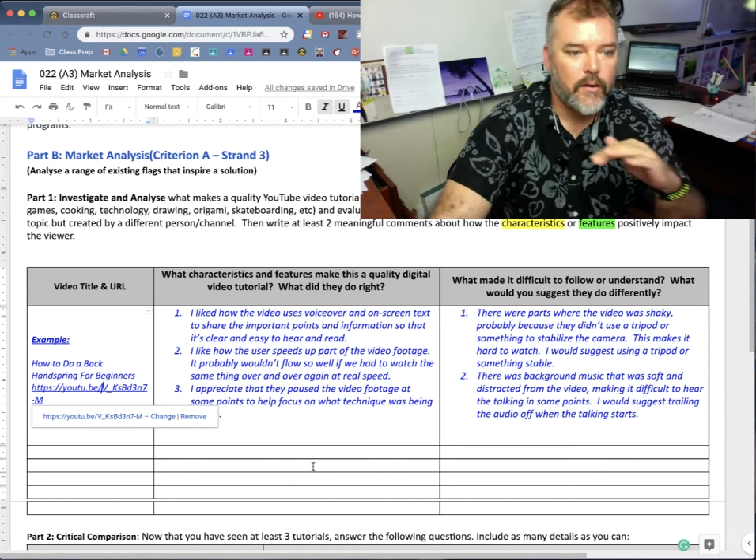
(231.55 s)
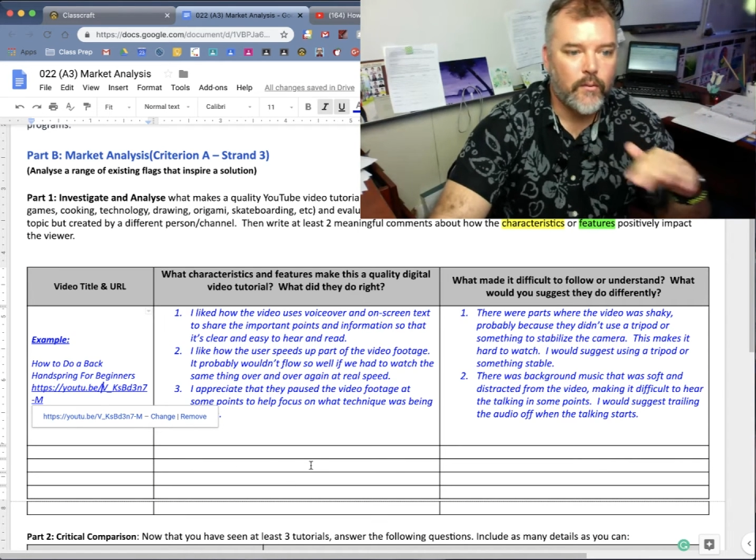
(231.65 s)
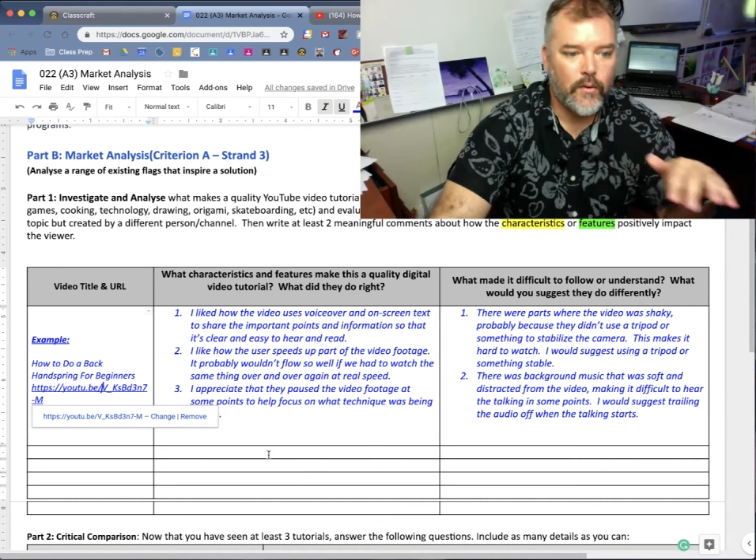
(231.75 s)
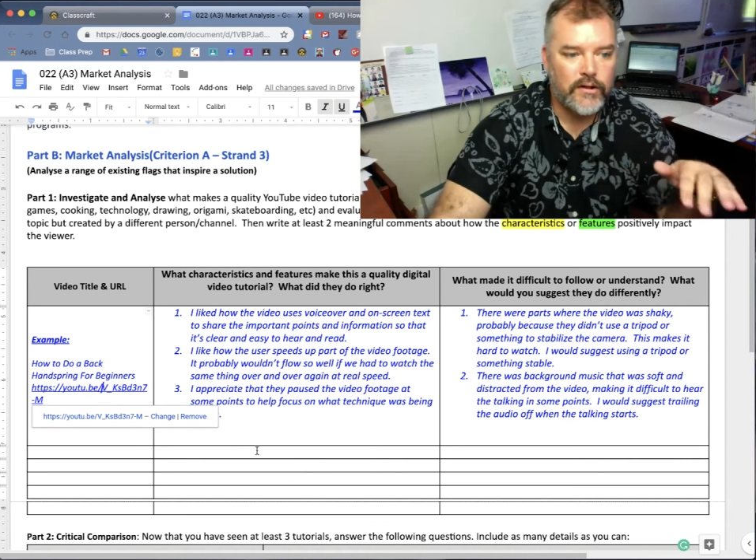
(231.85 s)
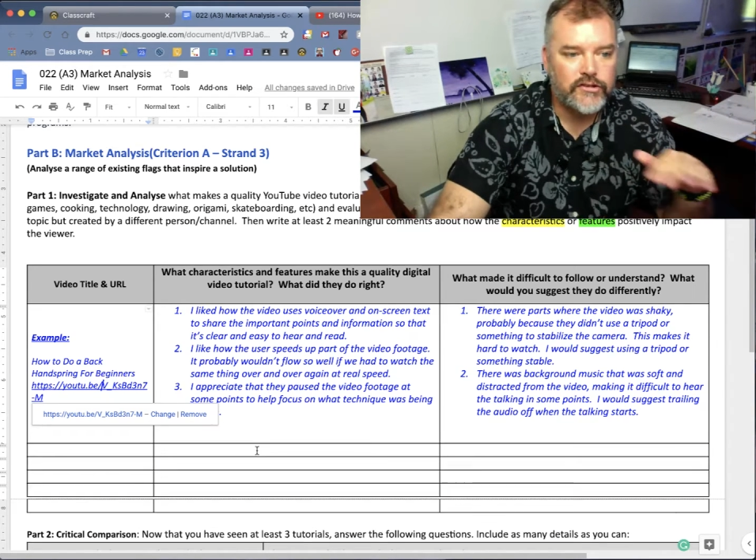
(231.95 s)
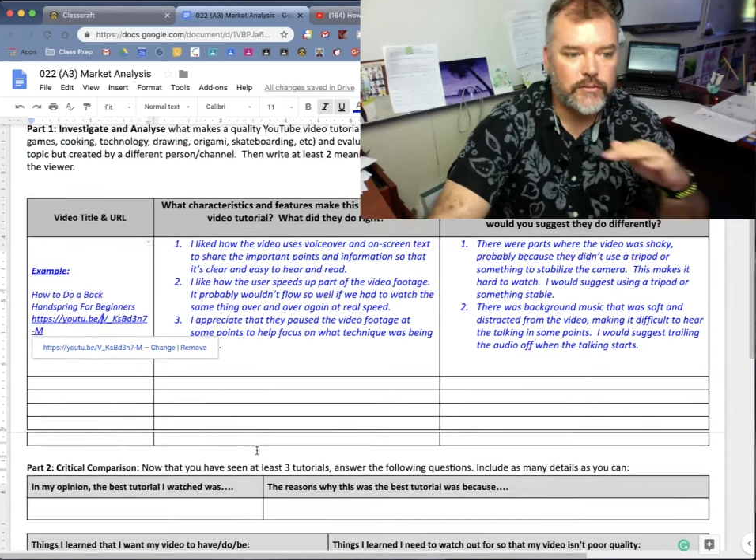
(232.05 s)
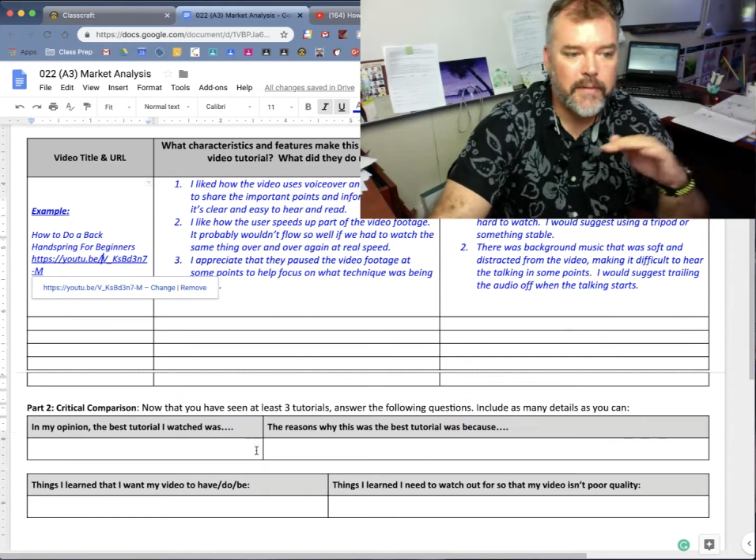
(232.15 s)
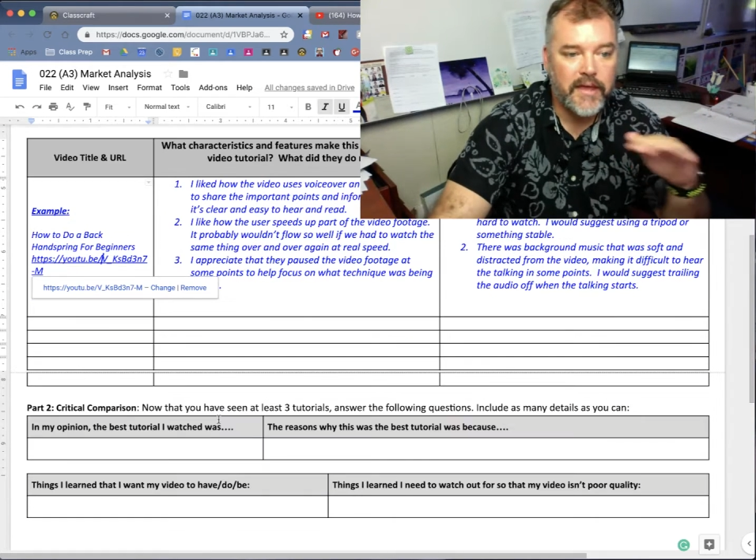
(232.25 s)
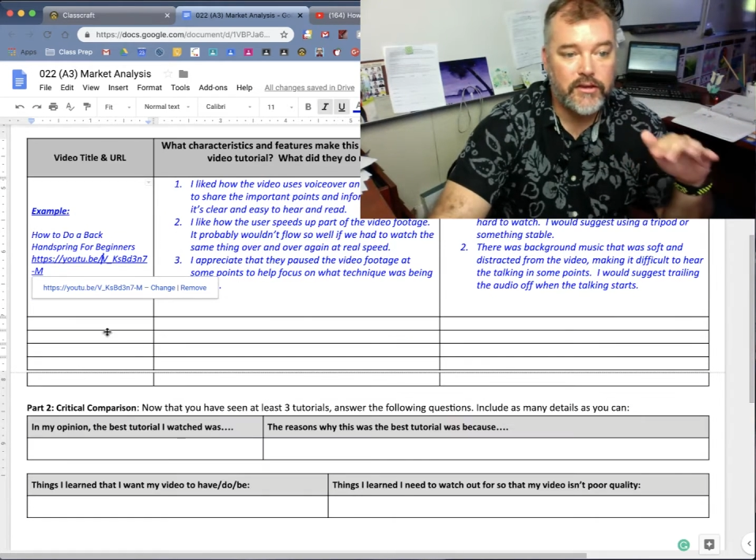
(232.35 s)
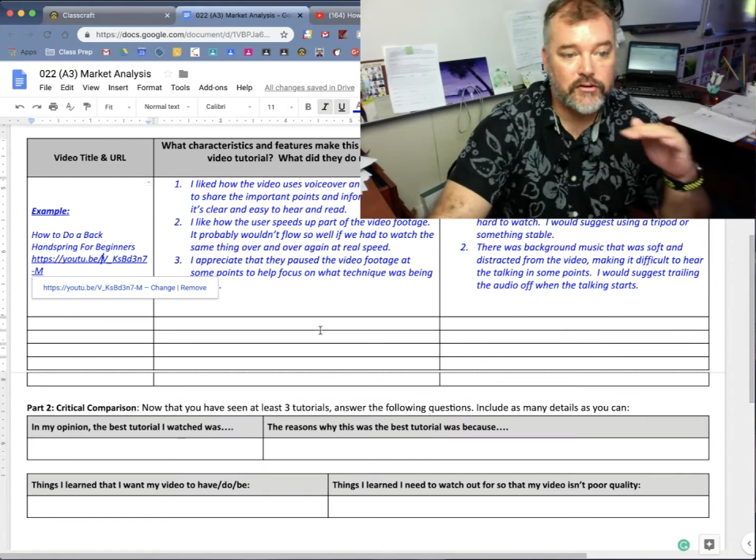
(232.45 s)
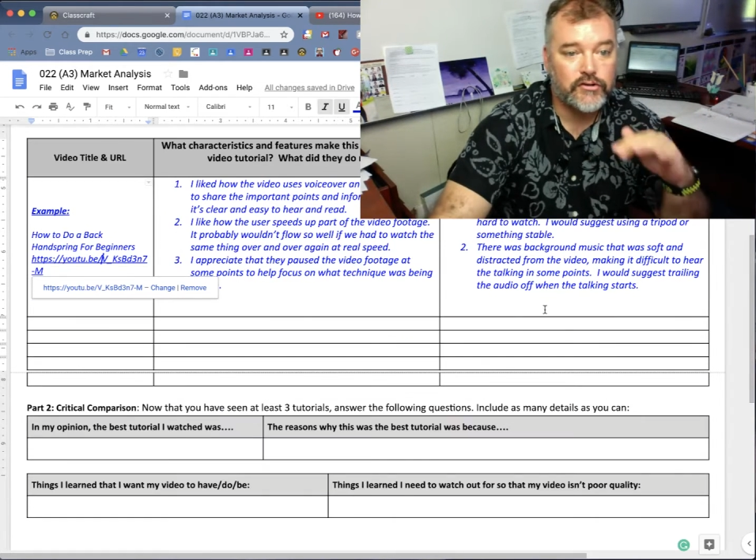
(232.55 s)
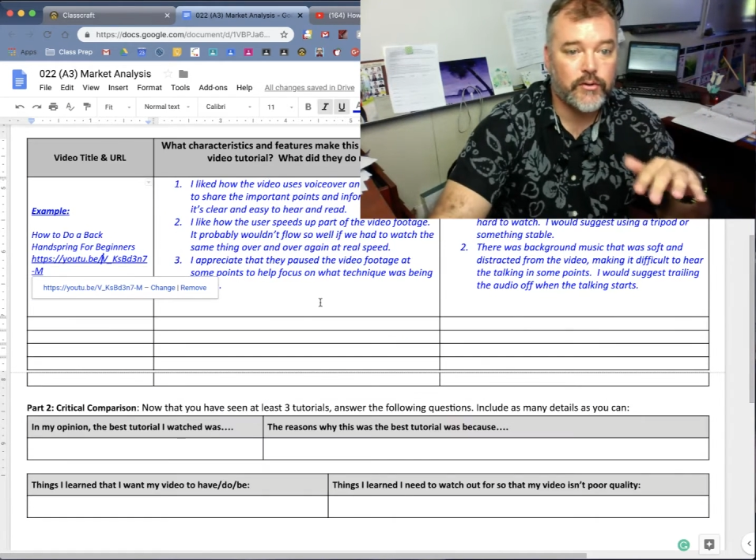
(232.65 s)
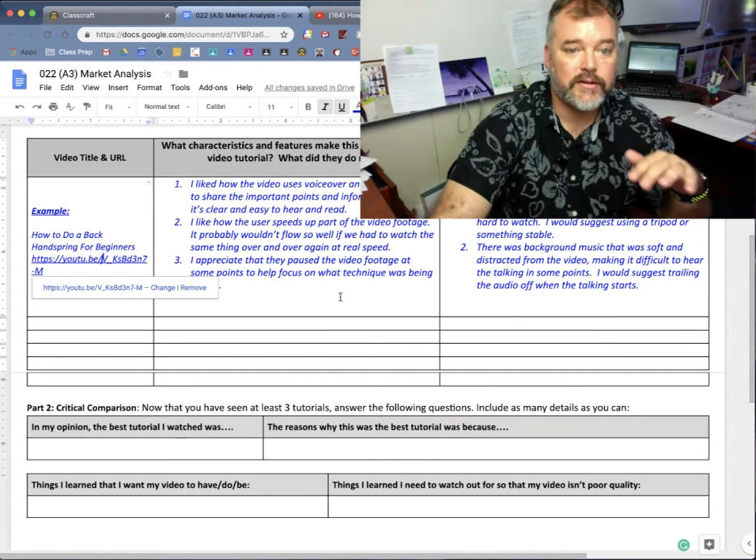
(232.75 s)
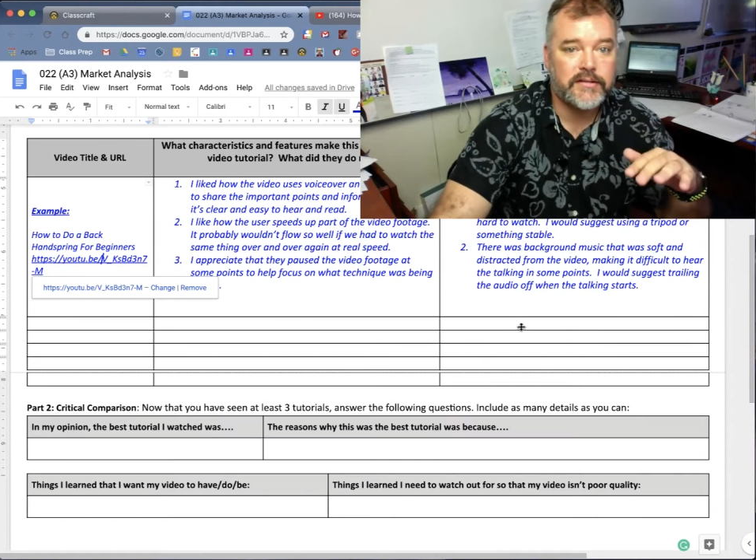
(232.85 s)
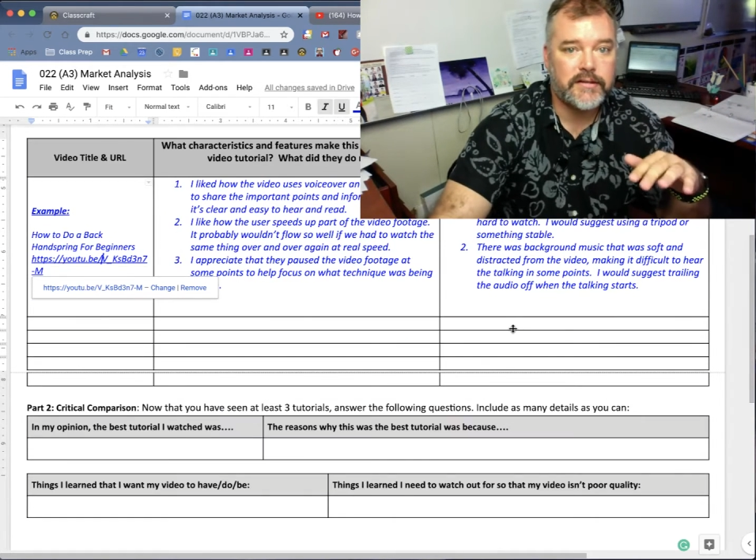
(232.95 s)
Once you make your
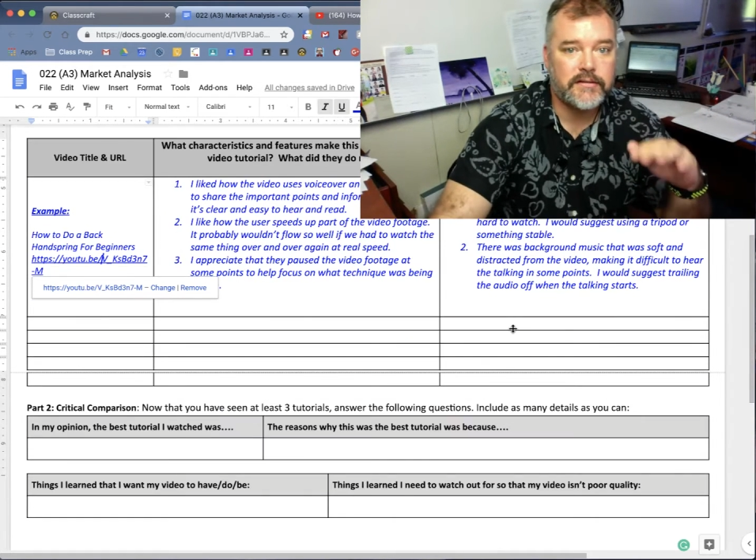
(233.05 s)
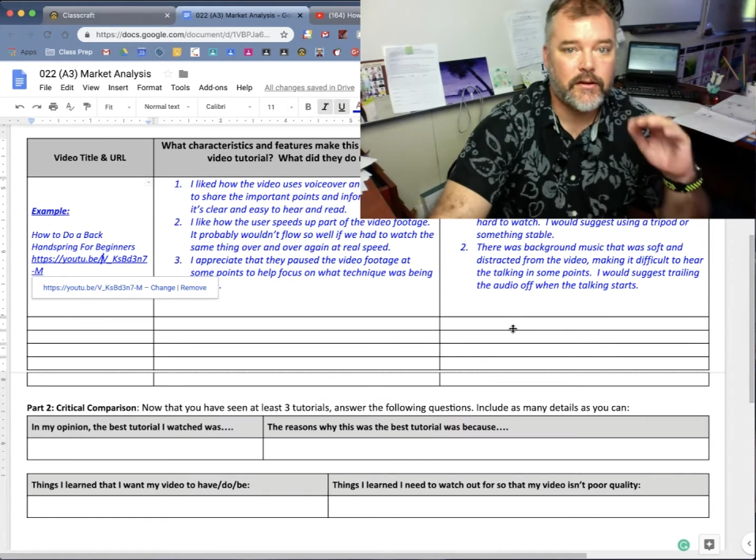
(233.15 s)
choices